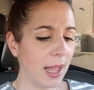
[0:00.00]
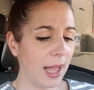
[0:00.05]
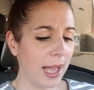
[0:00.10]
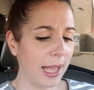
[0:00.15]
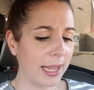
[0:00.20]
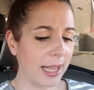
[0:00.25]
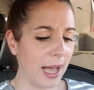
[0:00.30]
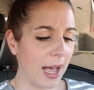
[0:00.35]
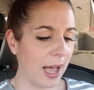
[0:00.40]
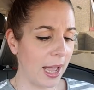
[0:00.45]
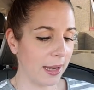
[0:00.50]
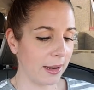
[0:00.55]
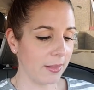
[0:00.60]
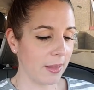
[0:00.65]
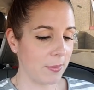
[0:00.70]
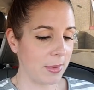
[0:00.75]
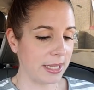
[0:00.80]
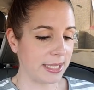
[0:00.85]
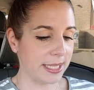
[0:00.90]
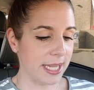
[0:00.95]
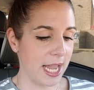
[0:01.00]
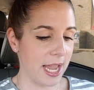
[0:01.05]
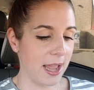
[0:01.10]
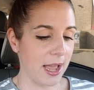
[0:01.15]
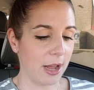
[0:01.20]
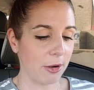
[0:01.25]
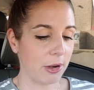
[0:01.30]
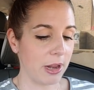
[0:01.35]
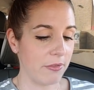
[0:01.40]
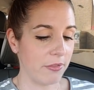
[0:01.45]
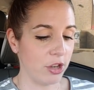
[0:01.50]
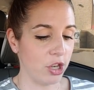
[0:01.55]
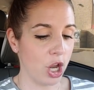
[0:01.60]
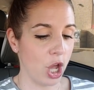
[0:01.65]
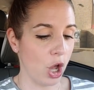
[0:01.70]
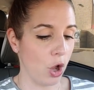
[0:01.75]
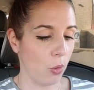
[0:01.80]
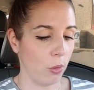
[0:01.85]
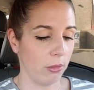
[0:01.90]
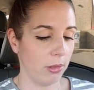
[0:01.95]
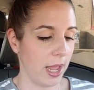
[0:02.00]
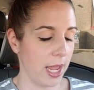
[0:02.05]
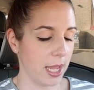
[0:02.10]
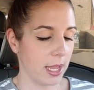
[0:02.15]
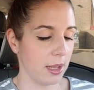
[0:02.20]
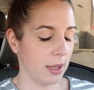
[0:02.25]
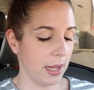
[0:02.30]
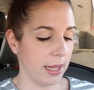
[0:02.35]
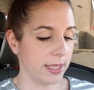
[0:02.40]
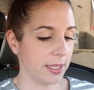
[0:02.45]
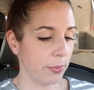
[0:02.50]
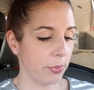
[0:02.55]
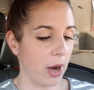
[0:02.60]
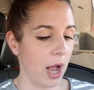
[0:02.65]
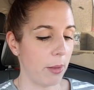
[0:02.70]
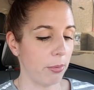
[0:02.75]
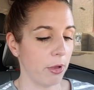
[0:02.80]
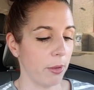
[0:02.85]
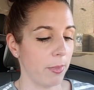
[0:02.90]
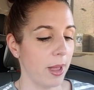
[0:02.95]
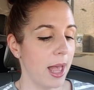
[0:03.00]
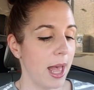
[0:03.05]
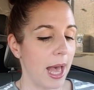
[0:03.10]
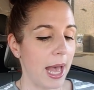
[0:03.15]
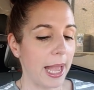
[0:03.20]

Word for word: I got, let me see, I don't even know, like it's a problem.